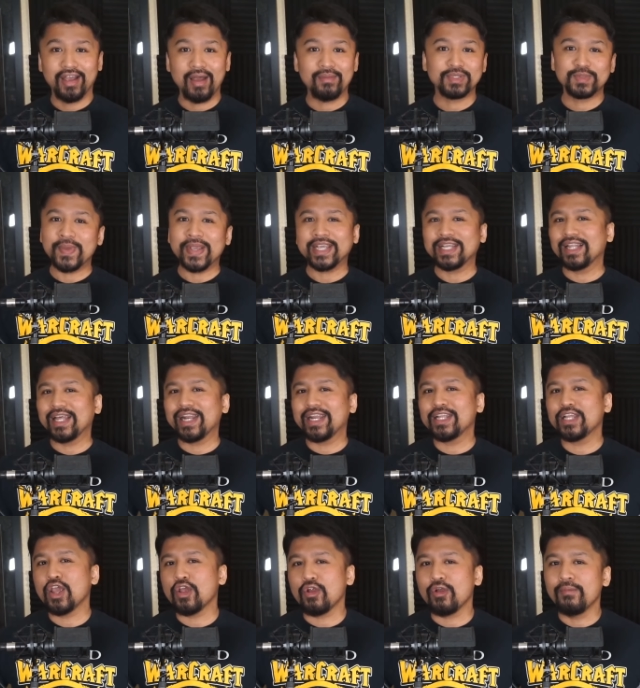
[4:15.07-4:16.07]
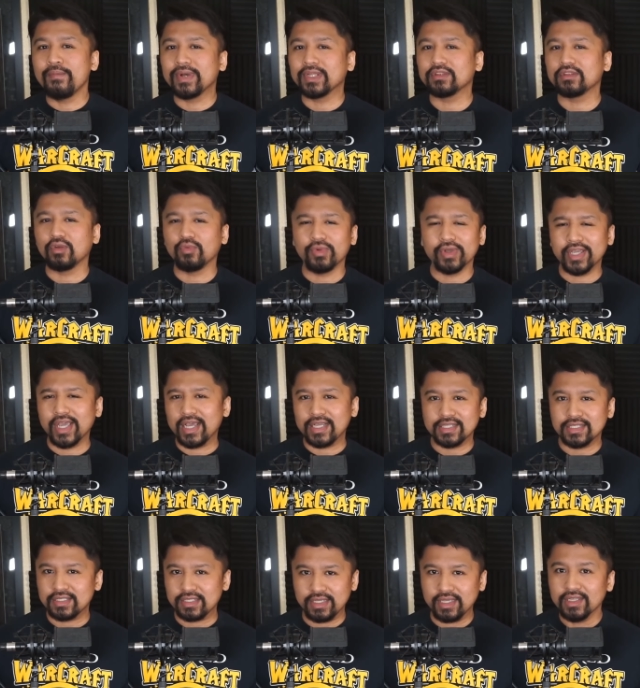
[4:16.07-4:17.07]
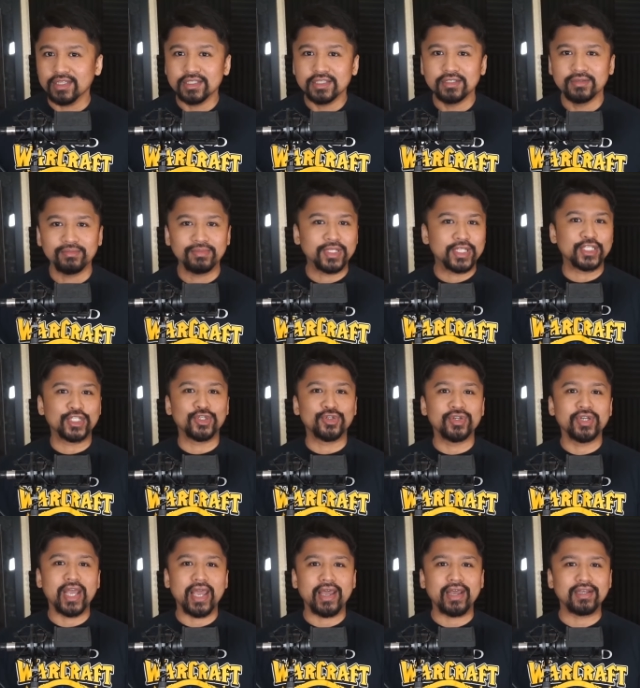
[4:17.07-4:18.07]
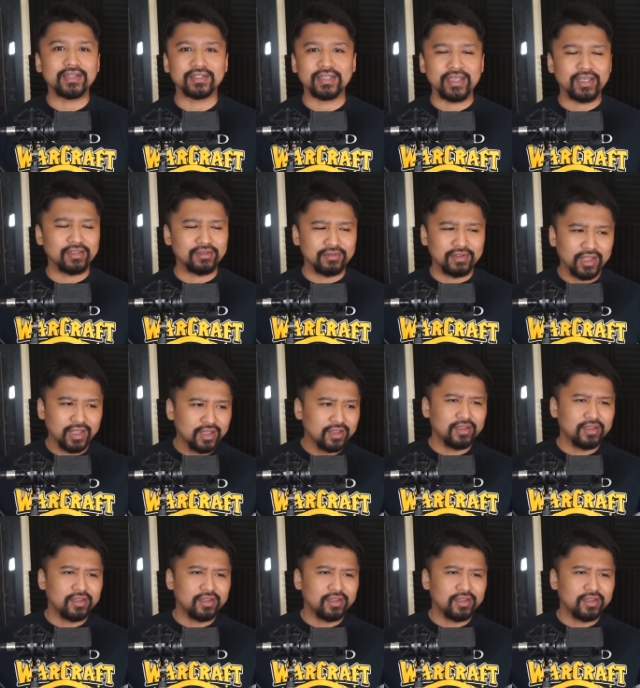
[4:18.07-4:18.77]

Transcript: I'm speculating here, but the way I see it, Blizzard, as in,